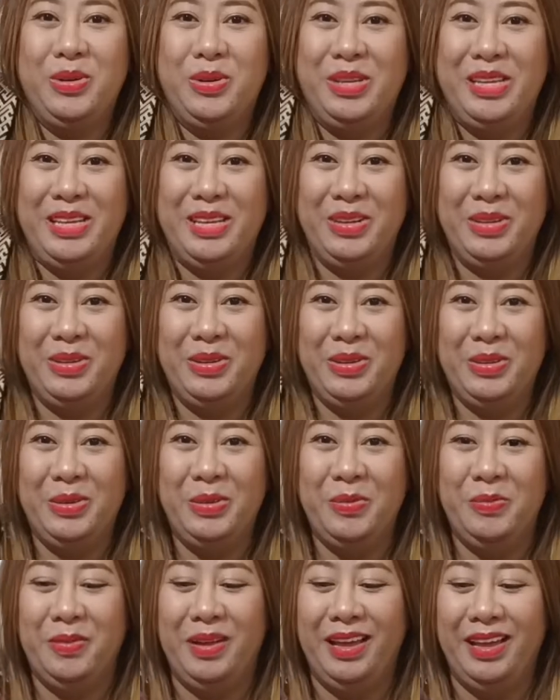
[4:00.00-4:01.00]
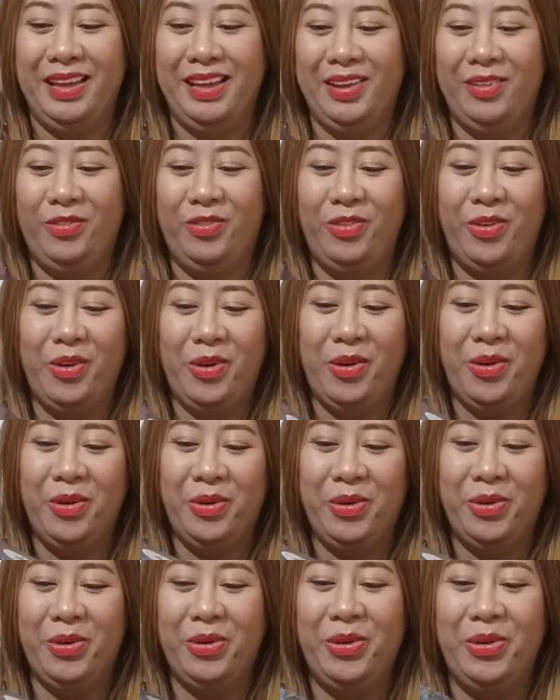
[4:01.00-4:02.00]
show you my
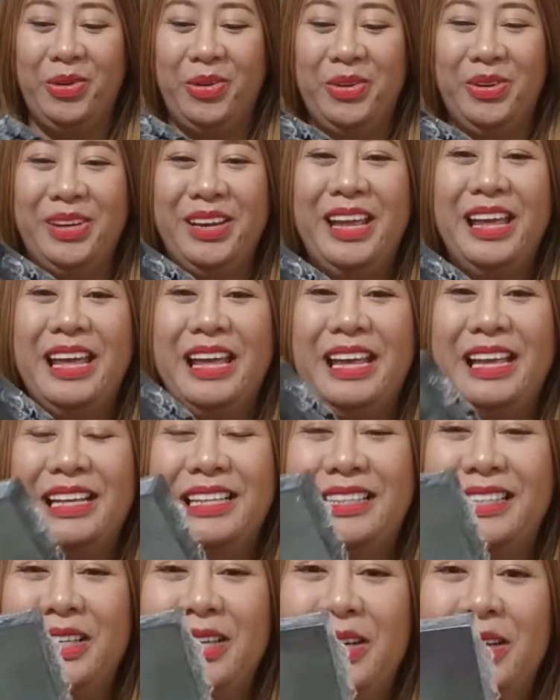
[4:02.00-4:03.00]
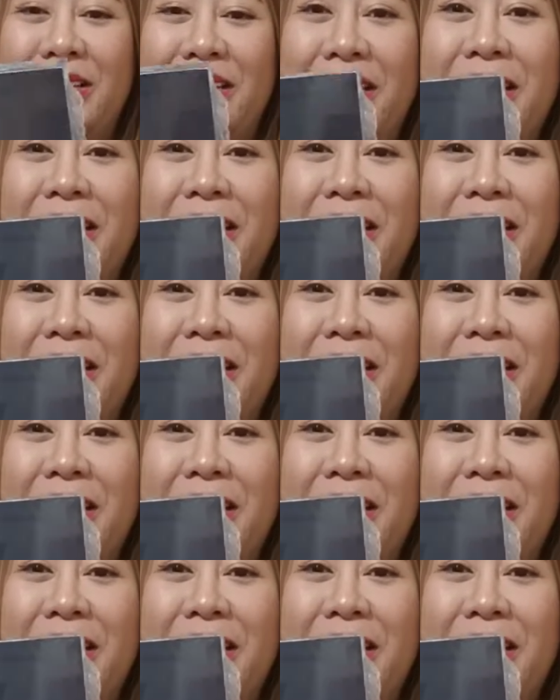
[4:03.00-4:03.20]
phone. So